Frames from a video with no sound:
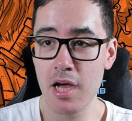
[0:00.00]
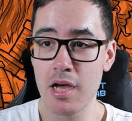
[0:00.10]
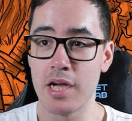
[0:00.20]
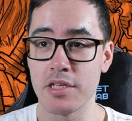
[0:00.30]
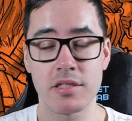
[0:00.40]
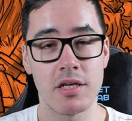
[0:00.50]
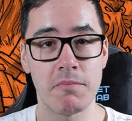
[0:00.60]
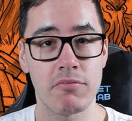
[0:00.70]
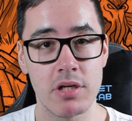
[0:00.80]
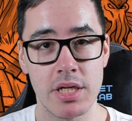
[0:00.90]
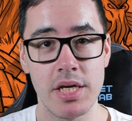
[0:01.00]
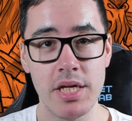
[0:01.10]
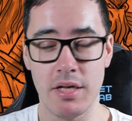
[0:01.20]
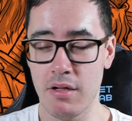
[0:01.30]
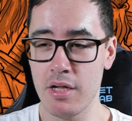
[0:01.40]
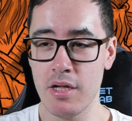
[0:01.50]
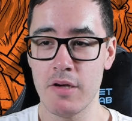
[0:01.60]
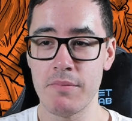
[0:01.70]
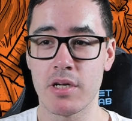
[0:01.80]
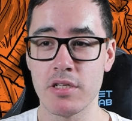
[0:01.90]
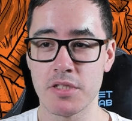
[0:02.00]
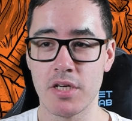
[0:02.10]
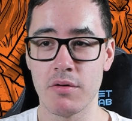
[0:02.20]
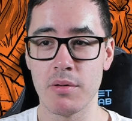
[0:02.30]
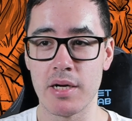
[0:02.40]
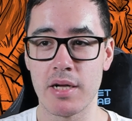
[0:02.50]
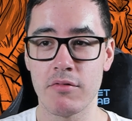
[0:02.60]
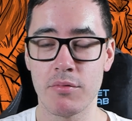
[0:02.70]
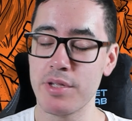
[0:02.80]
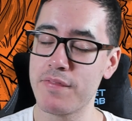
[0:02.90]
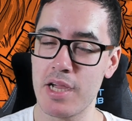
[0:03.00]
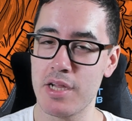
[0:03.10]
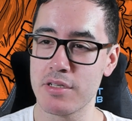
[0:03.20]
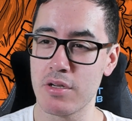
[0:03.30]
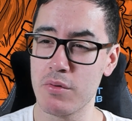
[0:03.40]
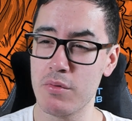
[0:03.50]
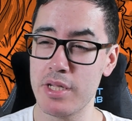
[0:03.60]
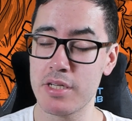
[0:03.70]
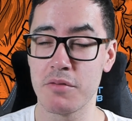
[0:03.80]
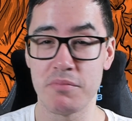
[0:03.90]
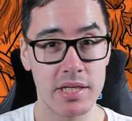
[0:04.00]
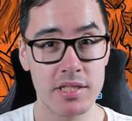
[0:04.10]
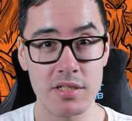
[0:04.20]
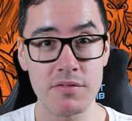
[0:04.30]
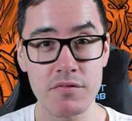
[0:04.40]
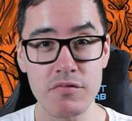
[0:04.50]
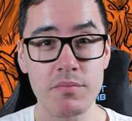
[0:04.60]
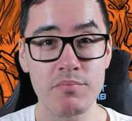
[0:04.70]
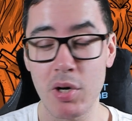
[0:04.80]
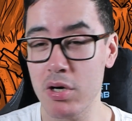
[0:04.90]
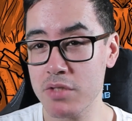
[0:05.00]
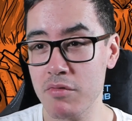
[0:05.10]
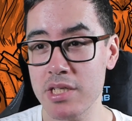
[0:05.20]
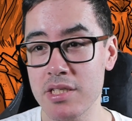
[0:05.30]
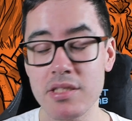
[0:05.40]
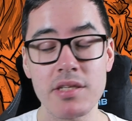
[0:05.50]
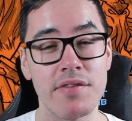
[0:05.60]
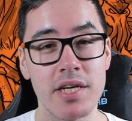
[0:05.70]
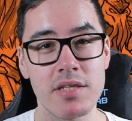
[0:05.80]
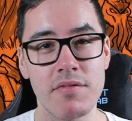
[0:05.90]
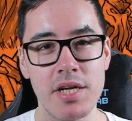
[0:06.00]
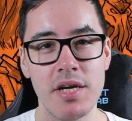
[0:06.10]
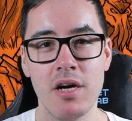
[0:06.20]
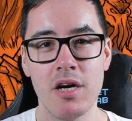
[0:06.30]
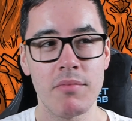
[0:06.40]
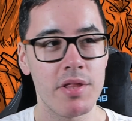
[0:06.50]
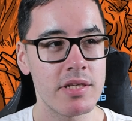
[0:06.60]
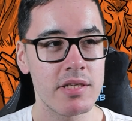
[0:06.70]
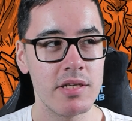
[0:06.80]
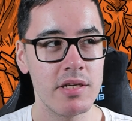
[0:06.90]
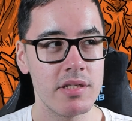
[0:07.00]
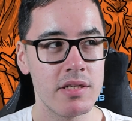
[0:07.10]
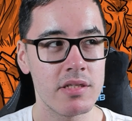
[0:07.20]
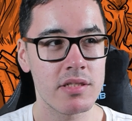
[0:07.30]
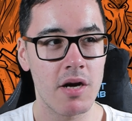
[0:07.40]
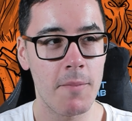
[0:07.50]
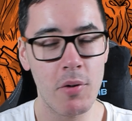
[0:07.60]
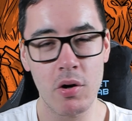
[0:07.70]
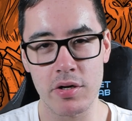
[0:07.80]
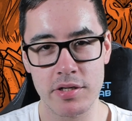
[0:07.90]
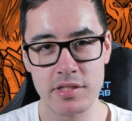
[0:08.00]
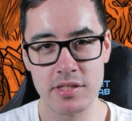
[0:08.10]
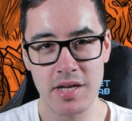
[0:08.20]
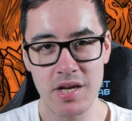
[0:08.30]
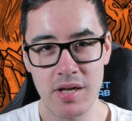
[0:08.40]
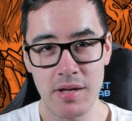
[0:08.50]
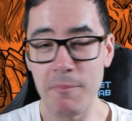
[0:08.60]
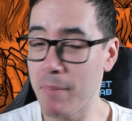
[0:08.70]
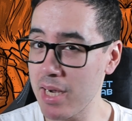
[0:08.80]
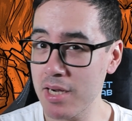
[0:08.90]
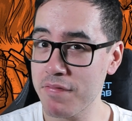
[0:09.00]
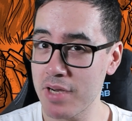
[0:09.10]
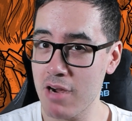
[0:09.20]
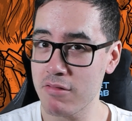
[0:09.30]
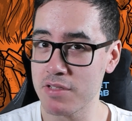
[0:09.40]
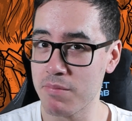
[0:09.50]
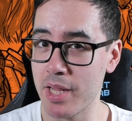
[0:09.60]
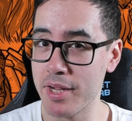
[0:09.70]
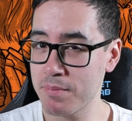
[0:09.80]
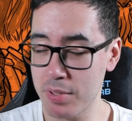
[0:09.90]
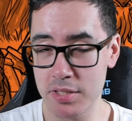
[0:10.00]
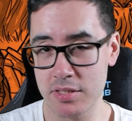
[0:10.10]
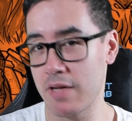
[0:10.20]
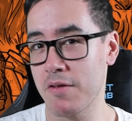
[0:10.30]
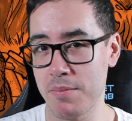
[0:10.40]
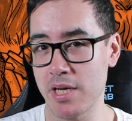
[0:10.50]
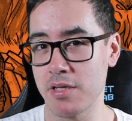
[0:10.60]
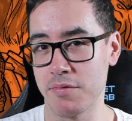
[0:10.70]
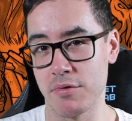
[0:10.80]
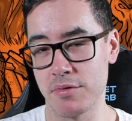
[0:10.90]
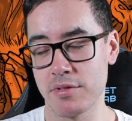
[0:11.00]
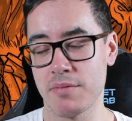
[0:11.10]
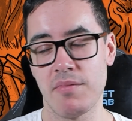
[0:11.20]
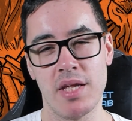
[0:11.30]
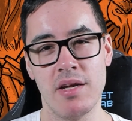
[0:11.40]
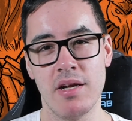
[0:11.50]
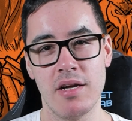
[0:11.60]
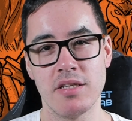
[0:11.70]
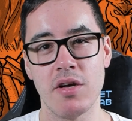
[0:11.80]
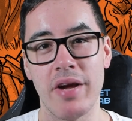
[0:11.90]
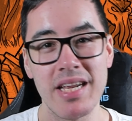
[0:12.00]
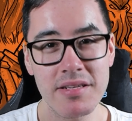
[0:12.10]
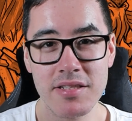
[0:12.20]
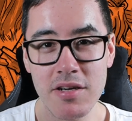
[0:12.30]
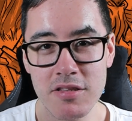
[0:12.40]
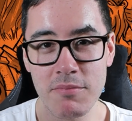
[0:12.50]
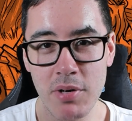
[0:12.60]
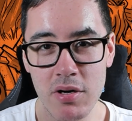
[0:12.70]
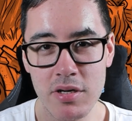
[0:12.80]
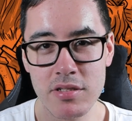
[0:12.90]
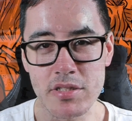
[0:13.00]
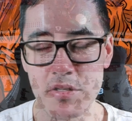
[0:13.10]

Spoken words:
actually pretty neat because, you know, we've had only competitive box releases effectively, but this is a box mainly for narrative play, but it does have competitive rules. So inside the box, you